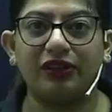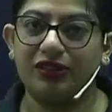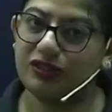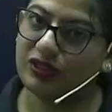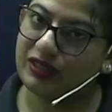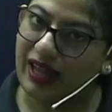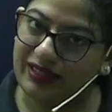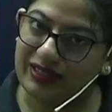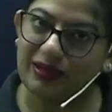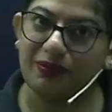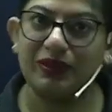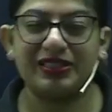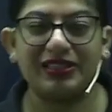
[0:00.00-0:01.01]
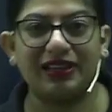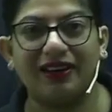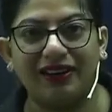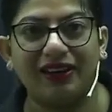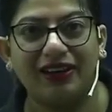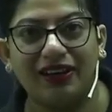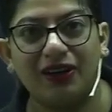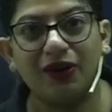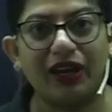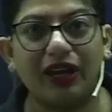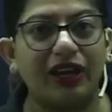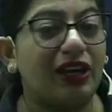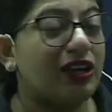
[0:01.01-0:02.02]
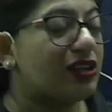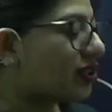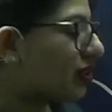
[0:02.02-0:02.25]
so that's the pcr okay so the